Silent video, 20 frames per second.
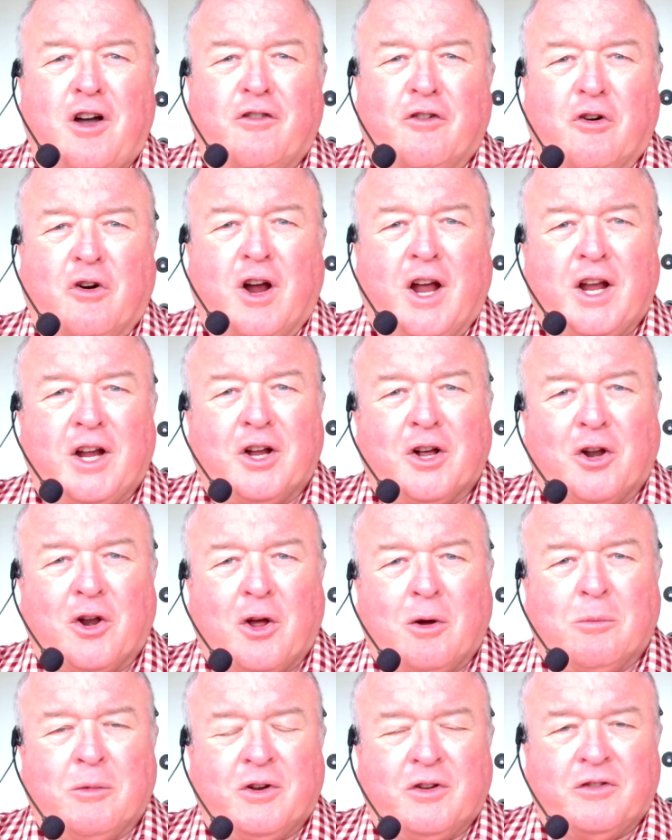or 8
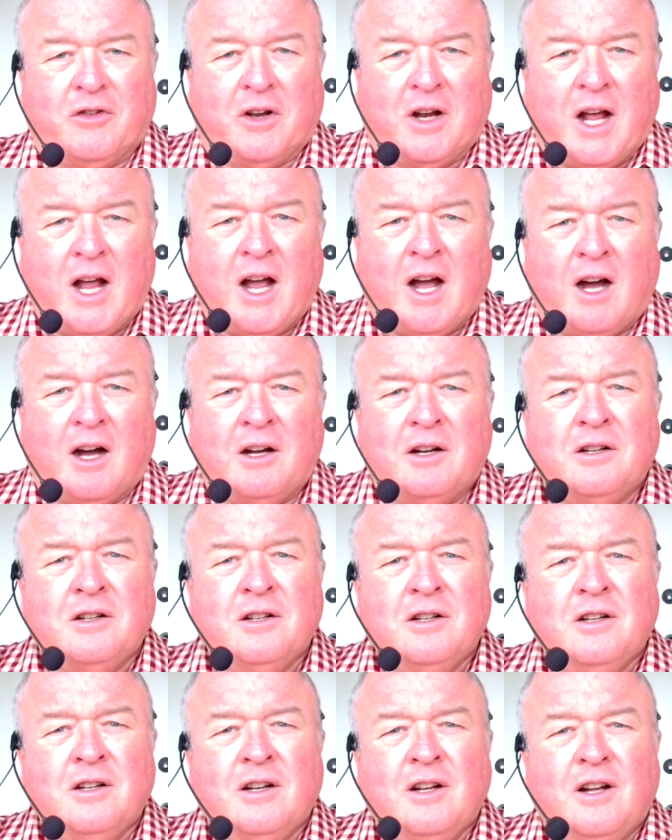kilometres an hour,
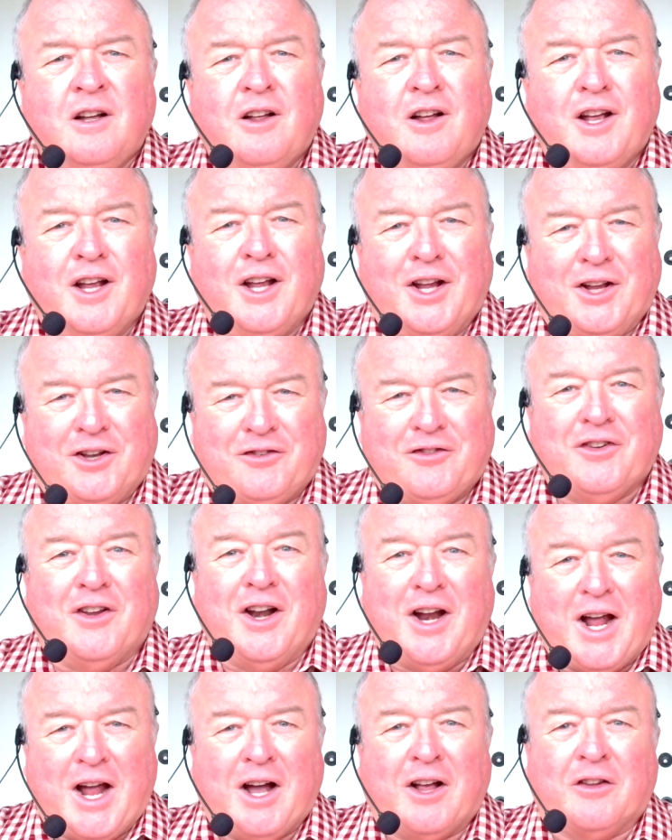it's an
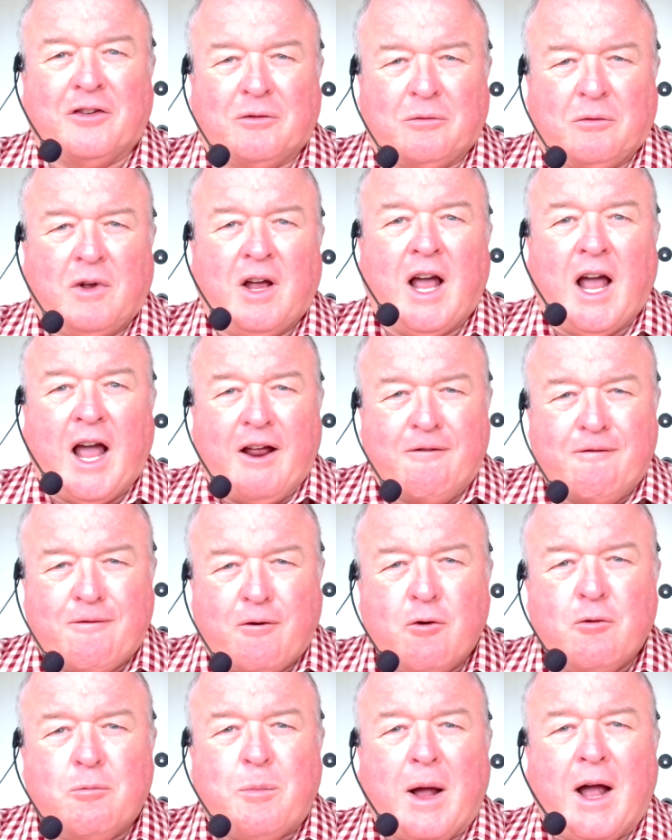hour's at
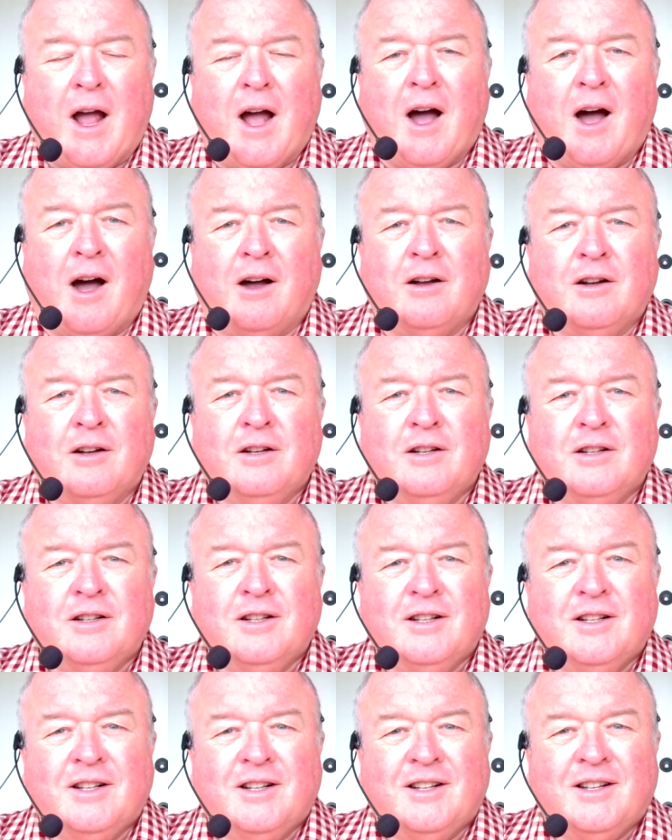full power,
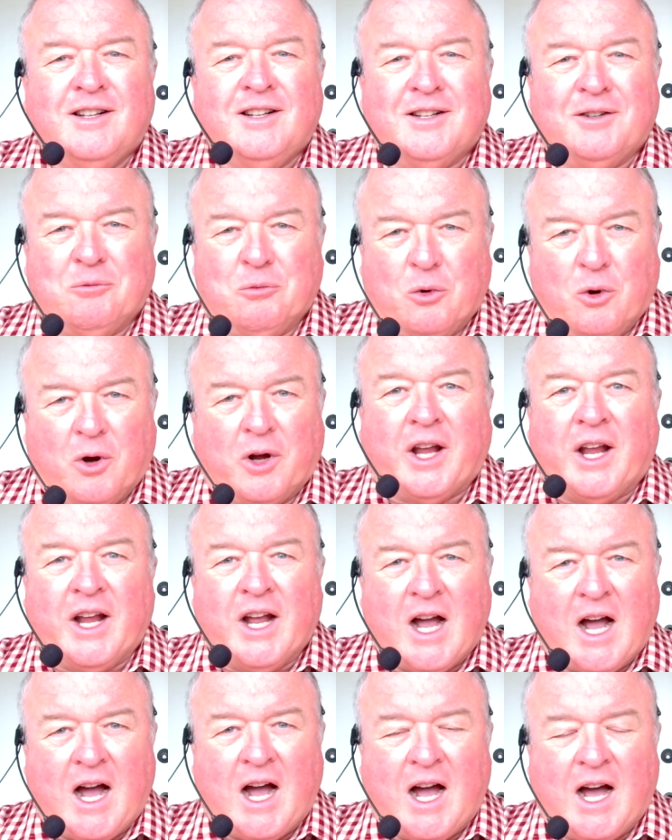working
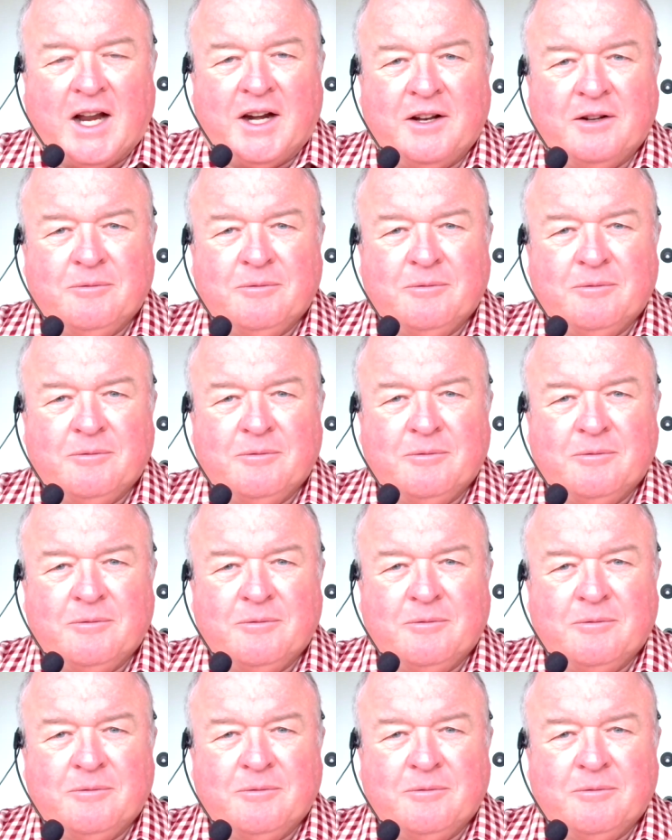hard.